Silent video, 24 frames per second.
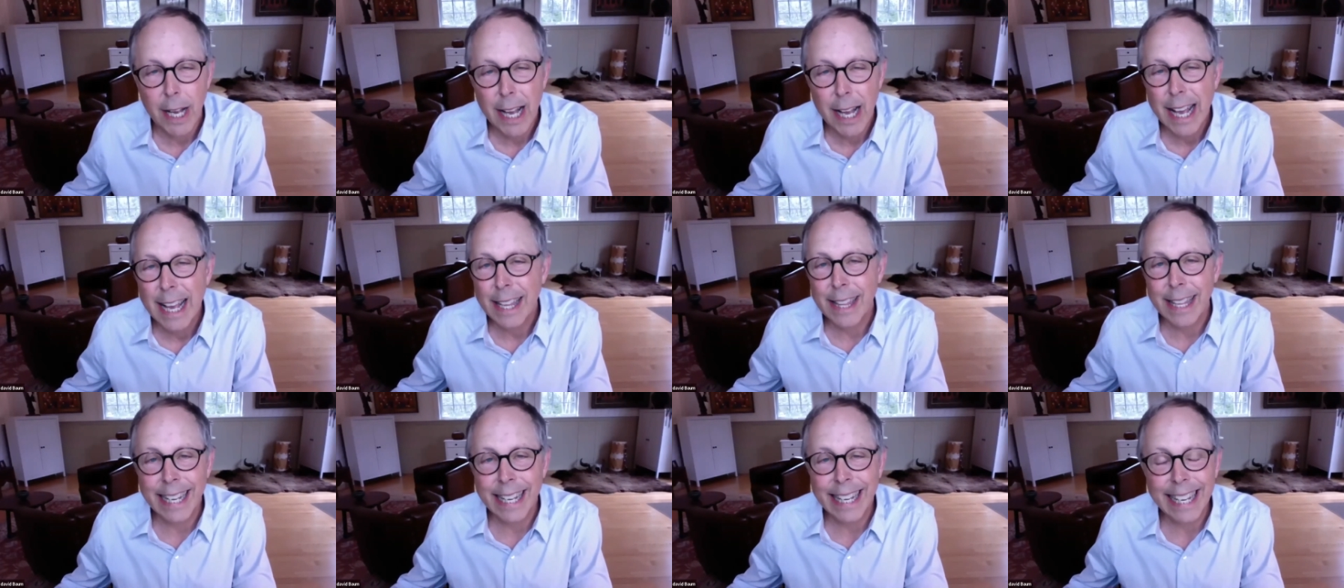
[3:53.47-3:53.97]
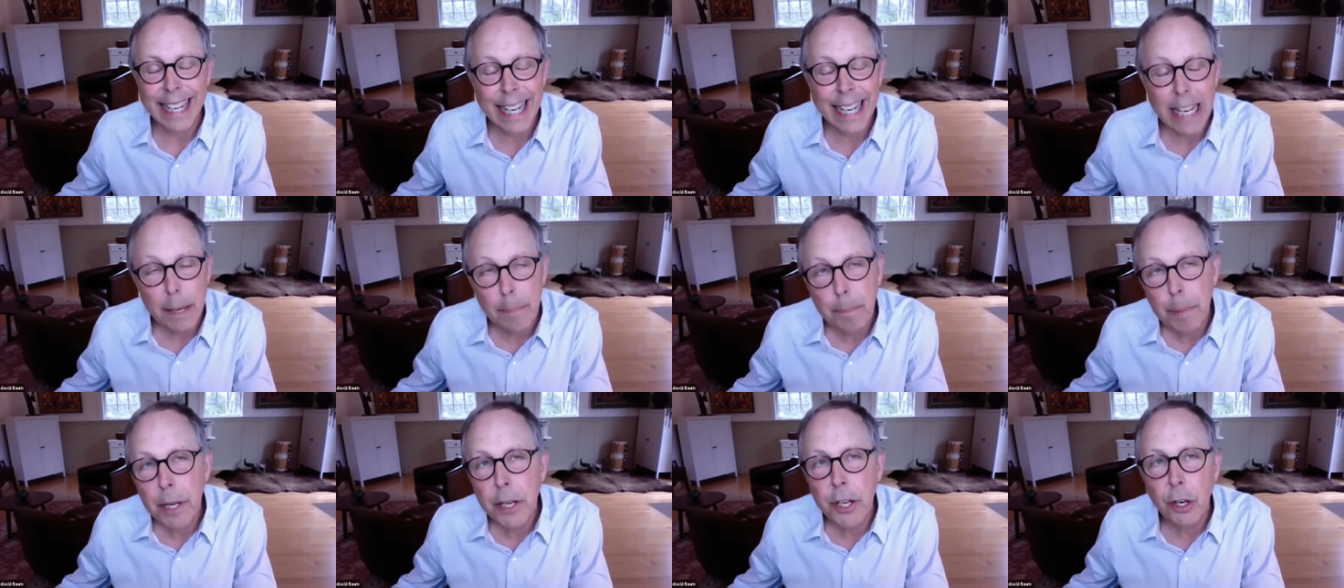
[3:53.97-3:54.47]
then
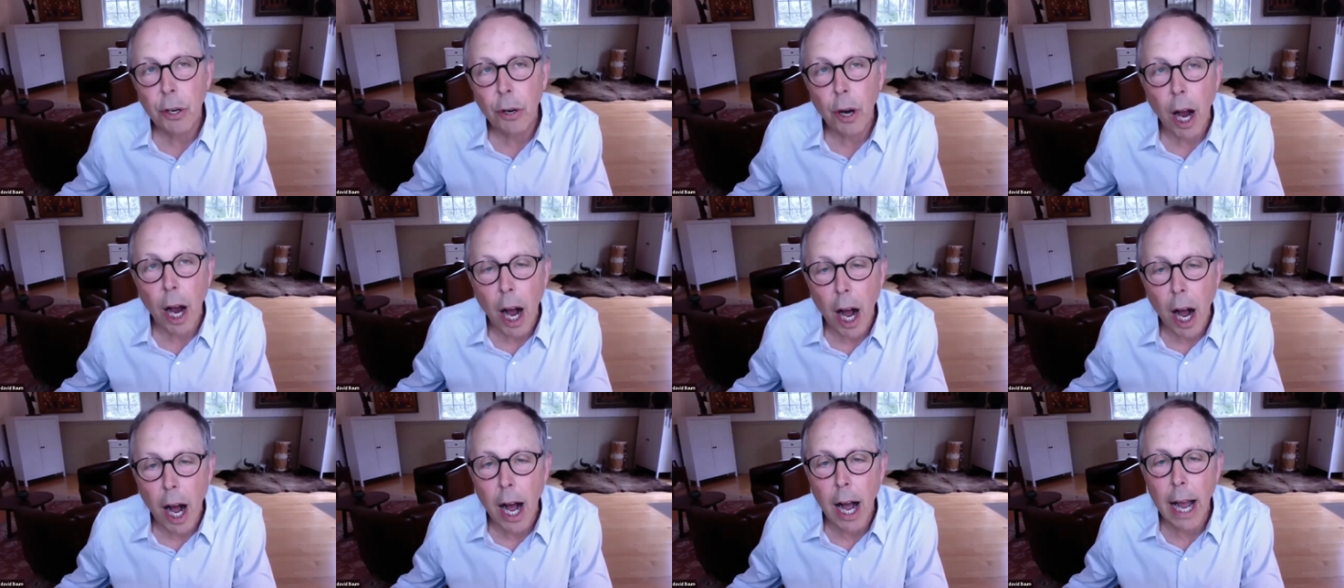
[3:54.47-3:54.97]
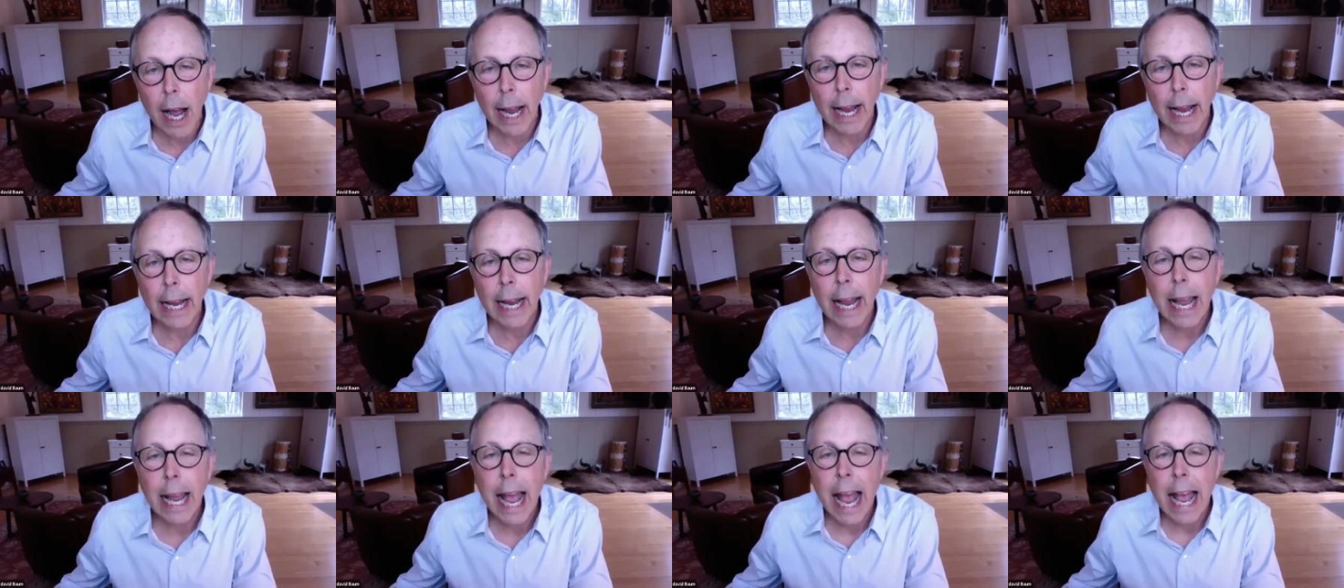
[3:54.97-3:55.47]
keeping your eye
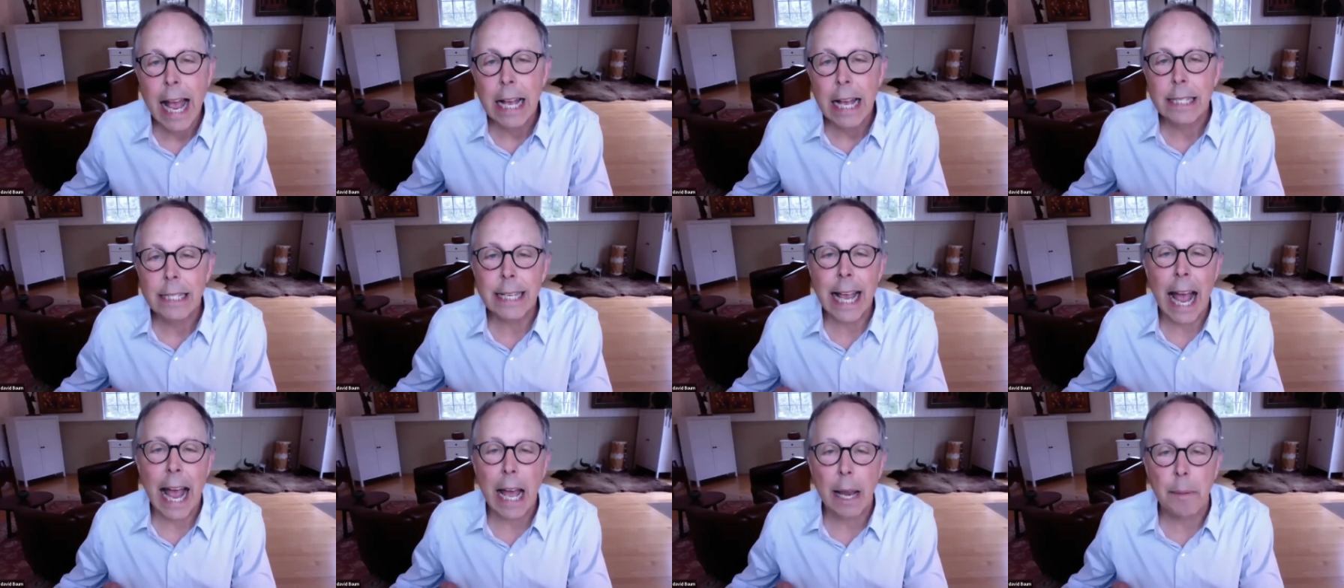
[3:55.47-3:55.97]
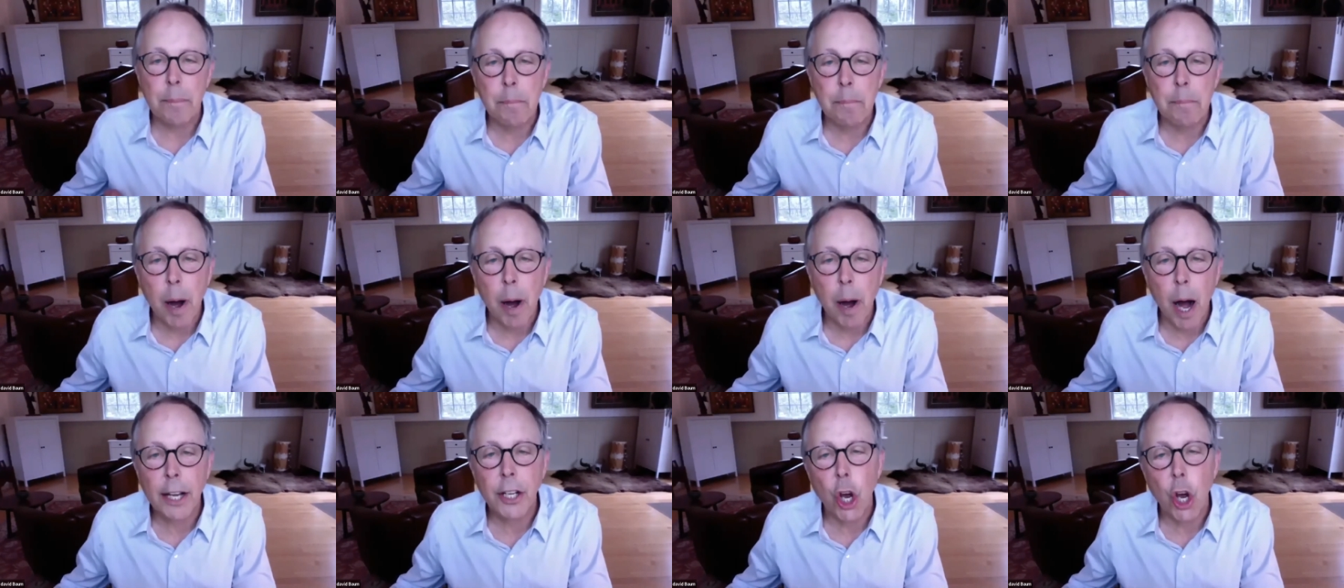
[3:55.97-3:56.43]
and mind